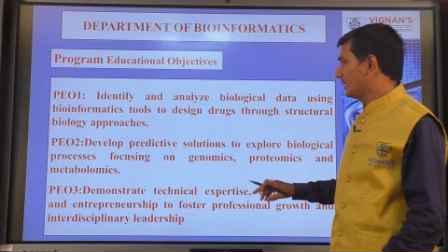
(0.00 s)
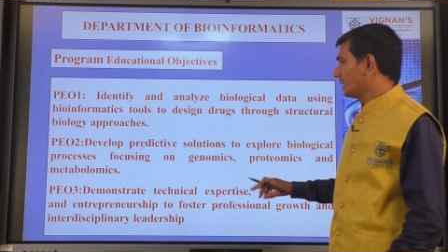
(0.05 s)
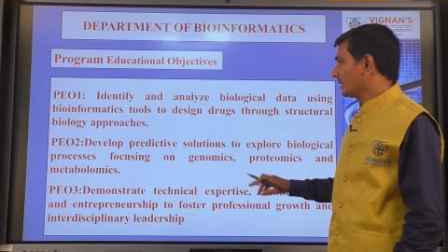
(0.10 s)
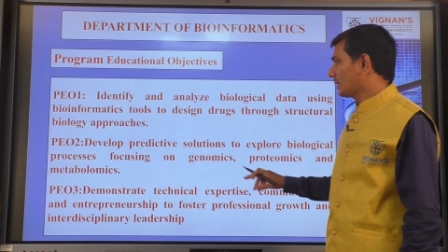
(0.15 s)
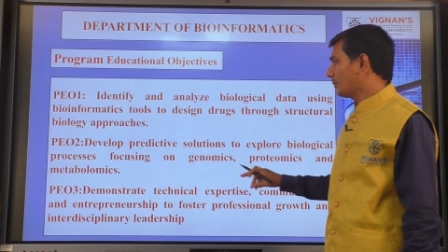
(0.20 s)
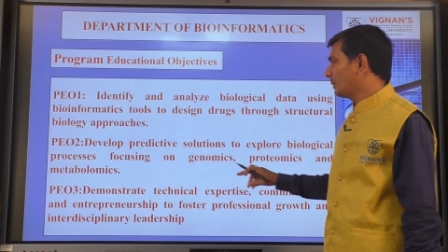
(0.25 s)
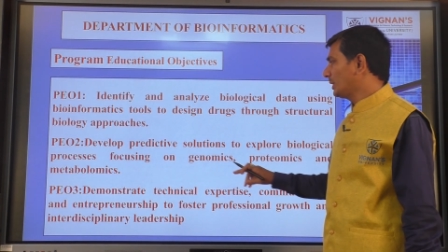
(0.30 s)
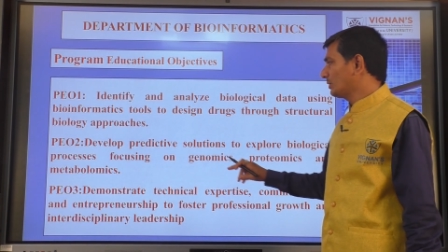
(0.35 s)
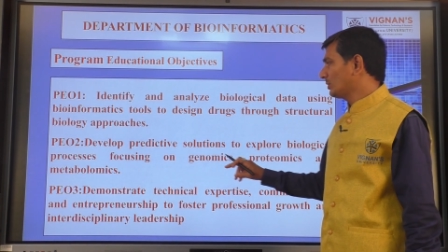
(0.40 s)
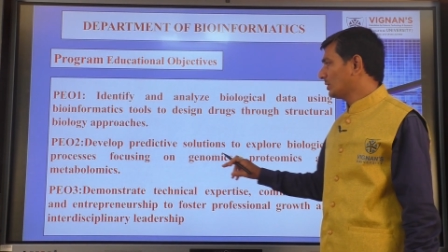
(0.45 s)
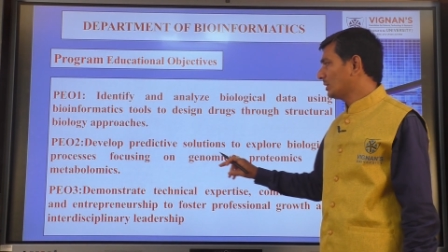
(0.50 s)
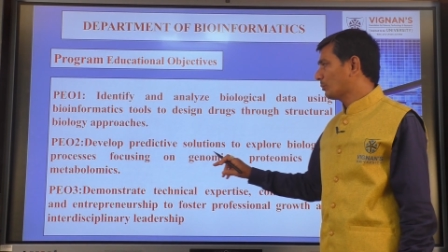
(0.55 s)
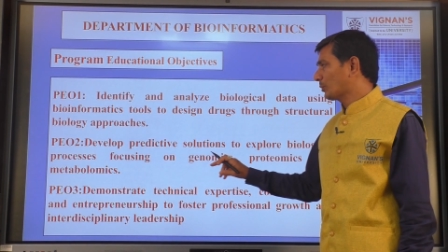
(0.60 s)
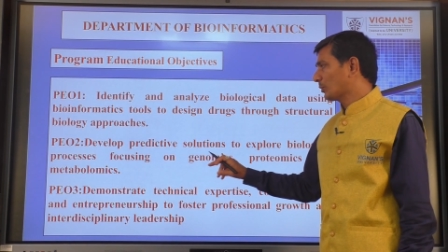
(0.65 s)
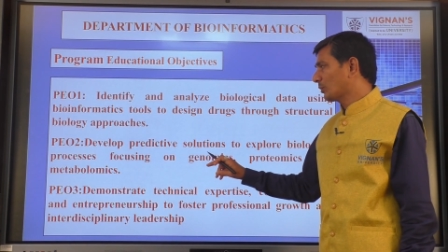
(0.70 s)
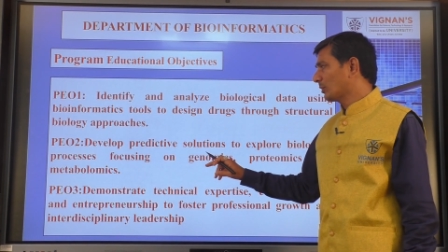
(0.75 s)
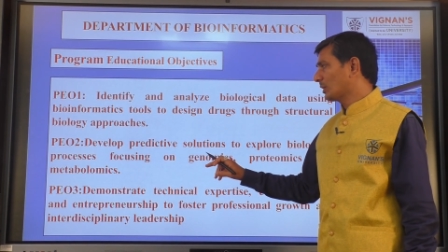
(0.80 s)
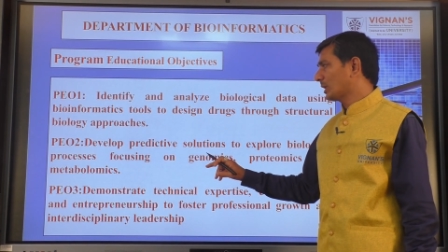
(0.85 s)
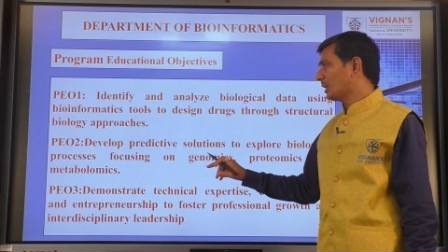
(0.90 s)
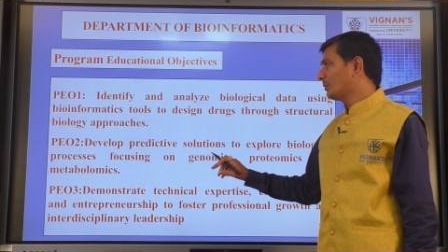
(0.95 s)
Coming to the
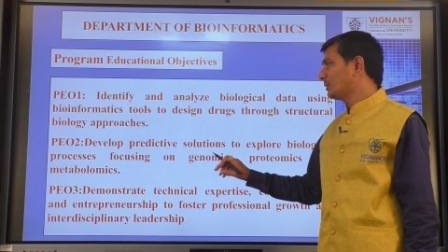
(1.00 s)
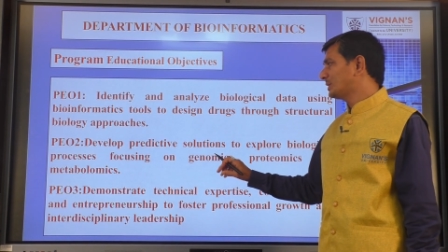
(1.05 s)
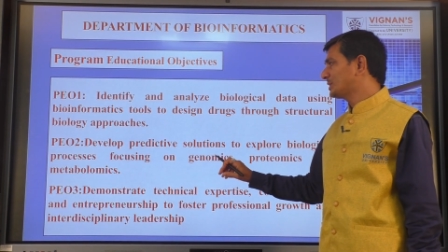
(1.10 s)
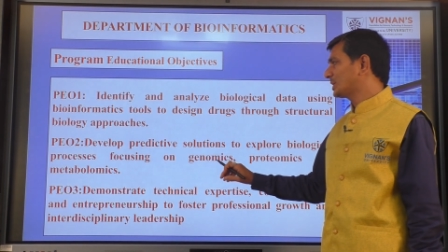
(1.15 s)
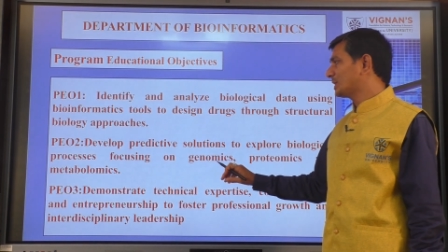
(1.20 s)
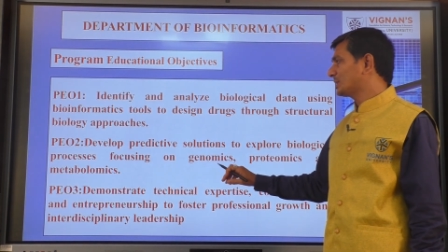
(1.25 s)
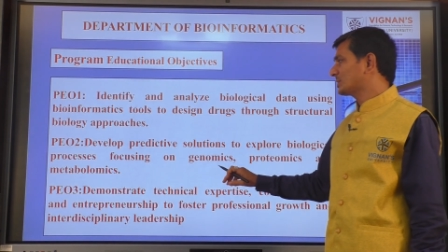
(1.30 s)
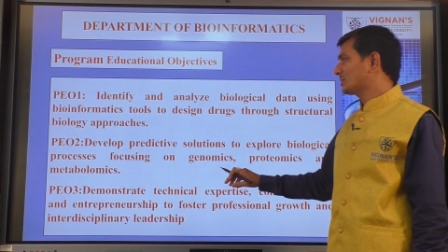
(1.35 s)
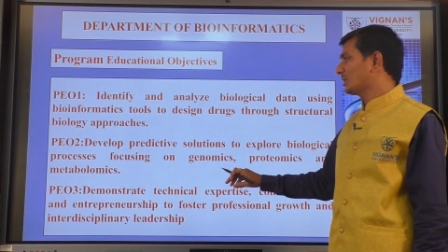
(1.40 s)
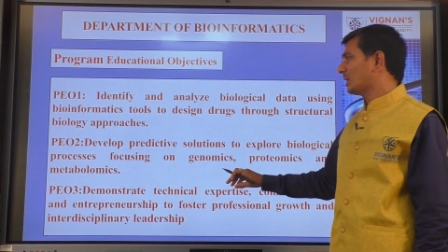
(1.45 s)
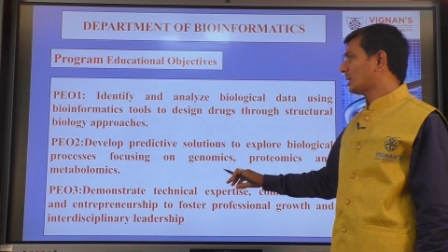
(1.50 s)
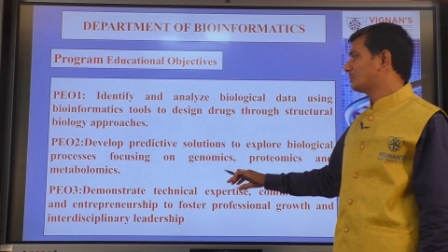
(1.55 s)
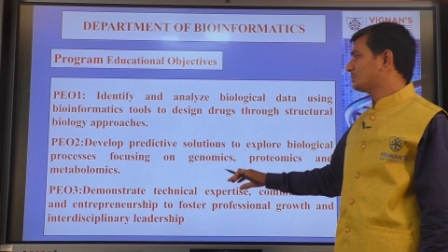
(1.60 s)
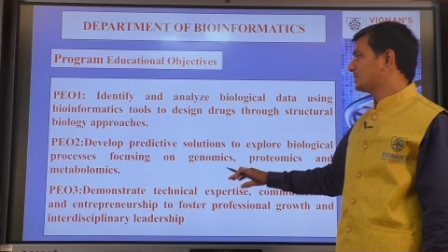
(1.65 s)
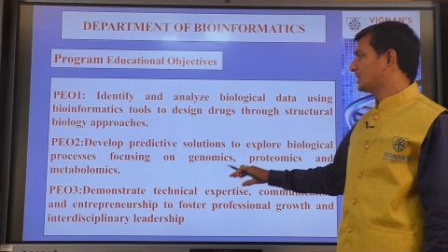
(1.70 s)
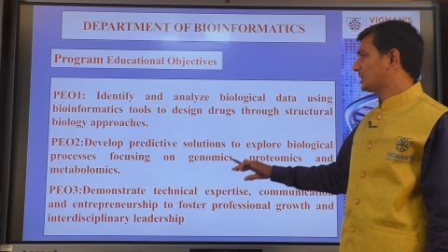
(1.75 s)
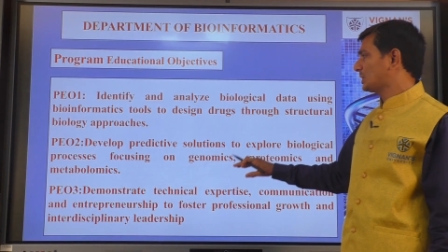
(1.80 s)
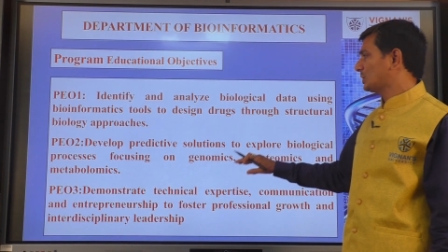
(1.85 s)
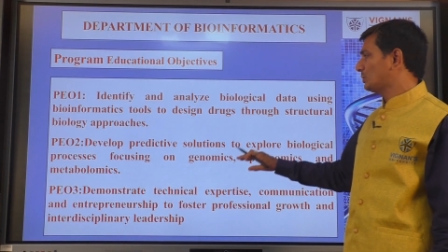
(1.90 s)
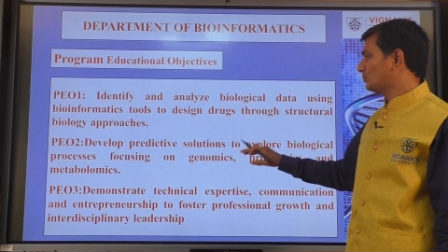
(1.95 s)
program educational
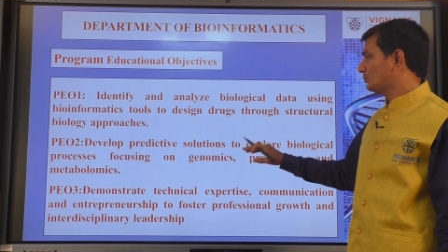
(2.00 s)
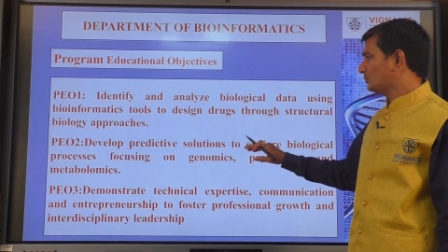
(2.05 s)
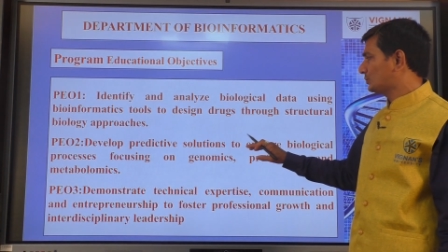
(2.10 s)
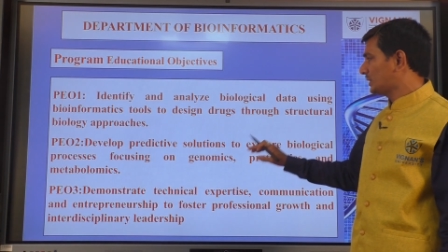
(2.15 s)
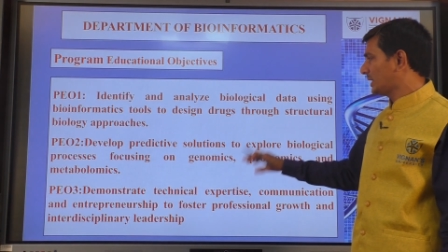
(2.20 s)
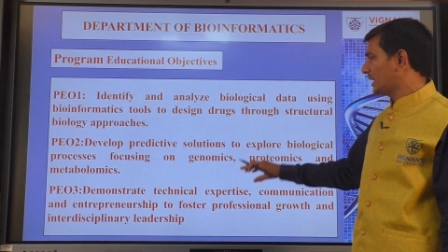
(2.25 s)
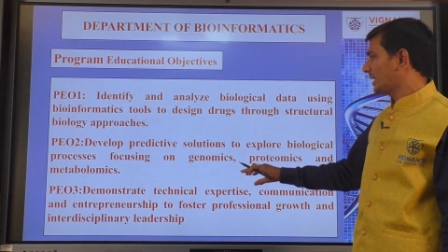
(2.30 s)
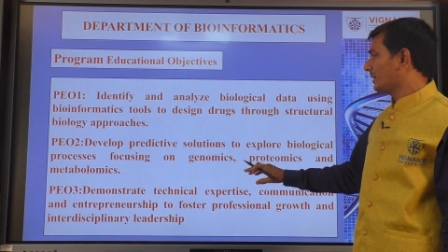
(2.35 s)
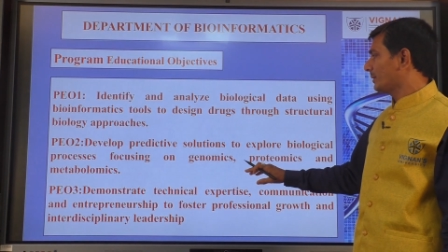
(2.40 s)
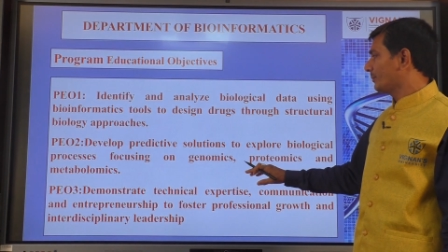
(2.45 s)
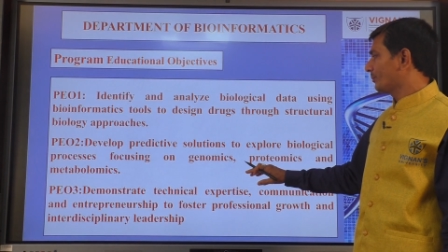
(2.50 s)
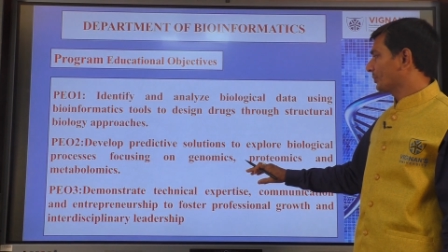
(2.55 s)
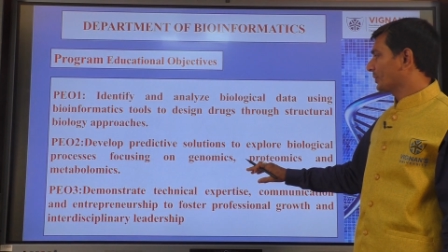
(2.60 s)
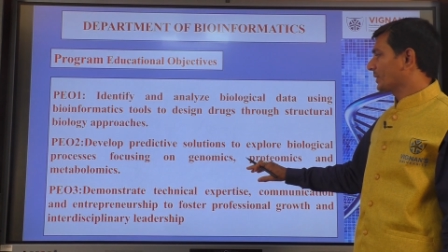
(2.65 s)
objective 3,